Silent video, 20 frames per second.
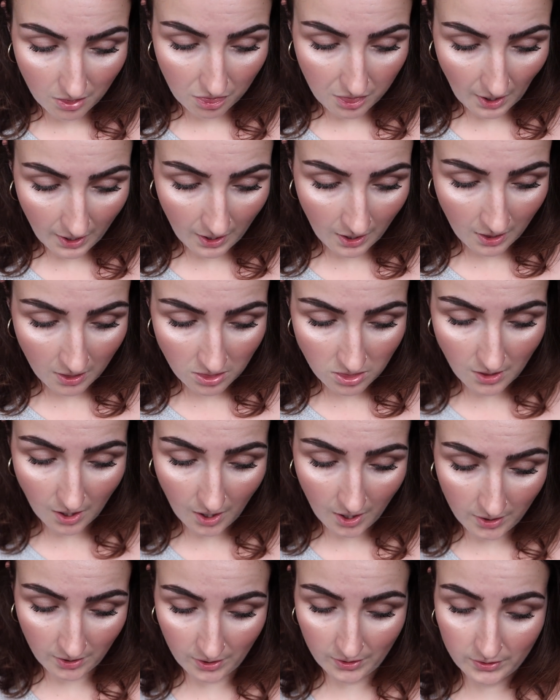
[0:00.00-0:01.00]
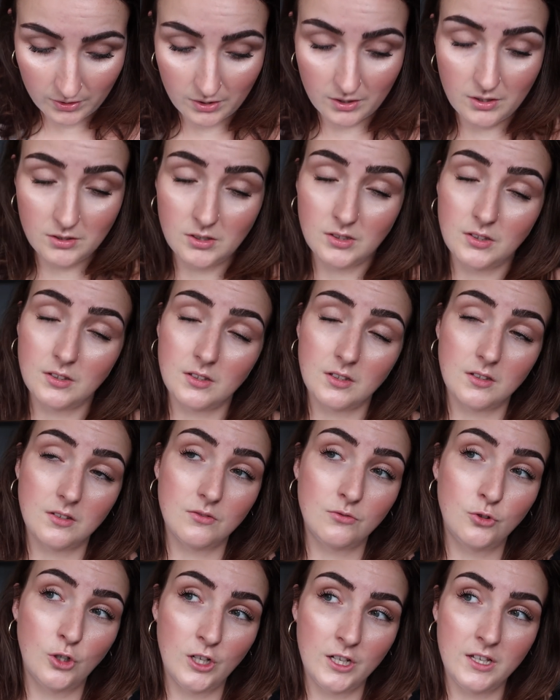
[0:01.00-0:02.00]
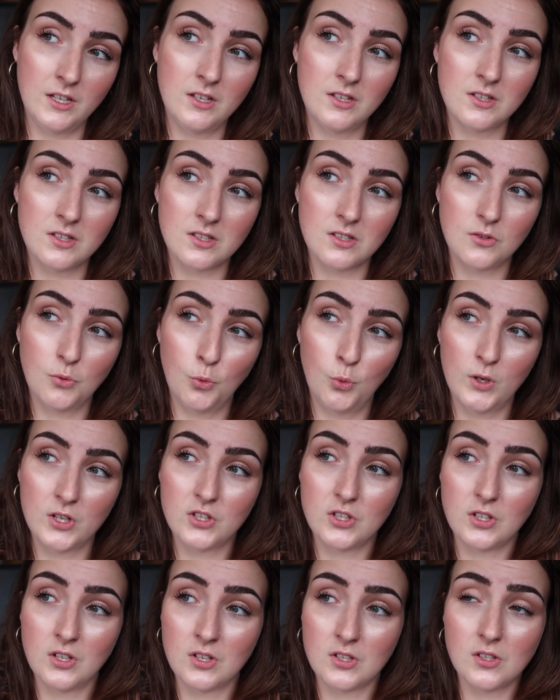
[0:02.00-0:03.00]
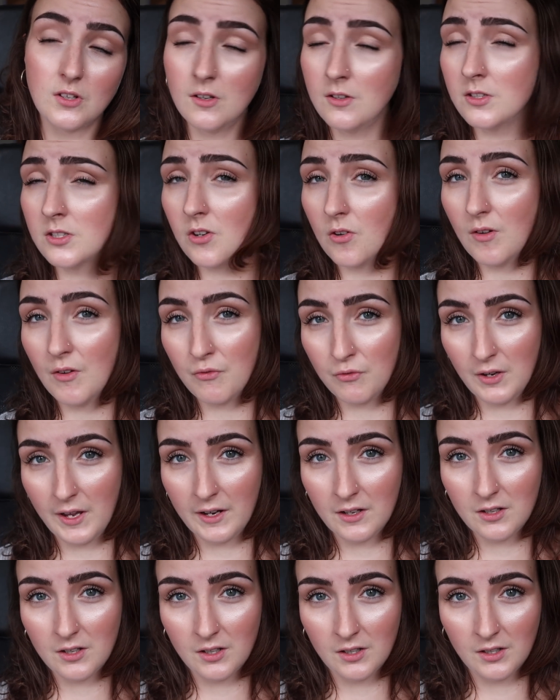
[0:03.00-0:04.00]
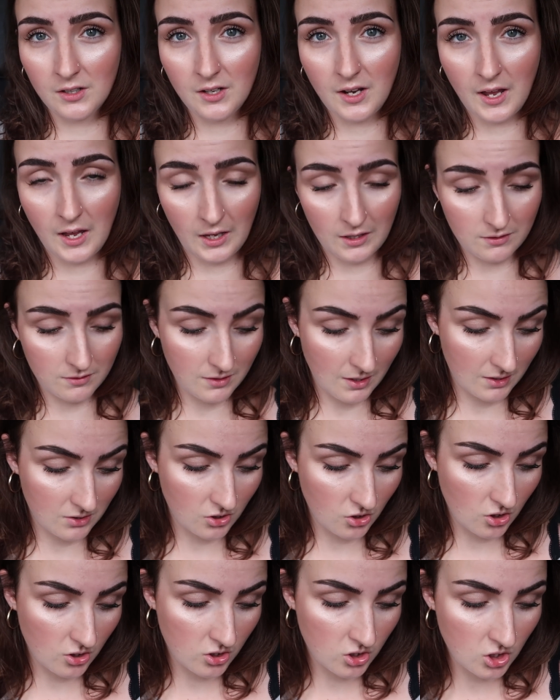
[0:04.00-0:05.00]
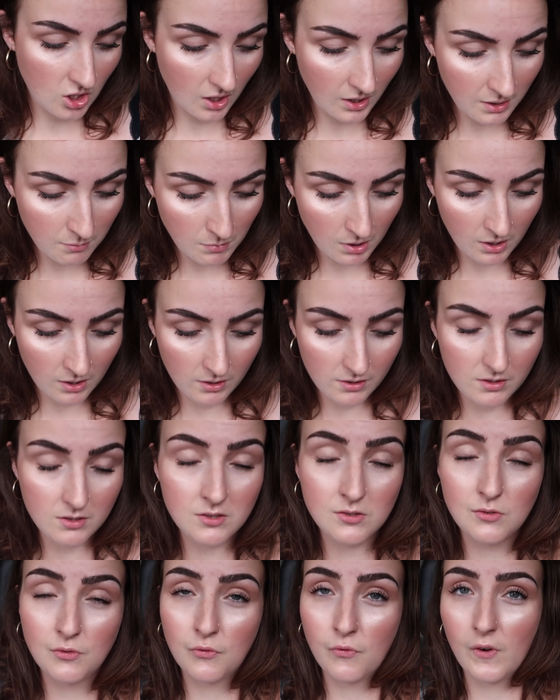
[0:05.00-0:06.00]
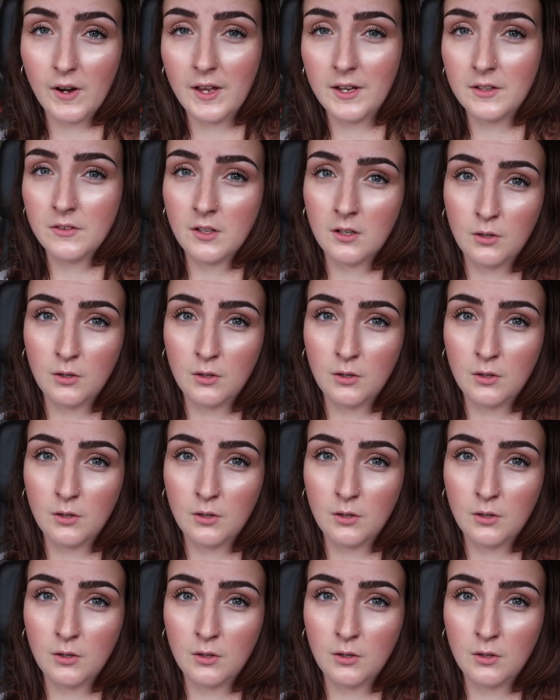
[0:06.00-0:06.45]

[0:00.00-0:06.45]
Then another release, which is also a flanker, and that's Shalimar Souffle de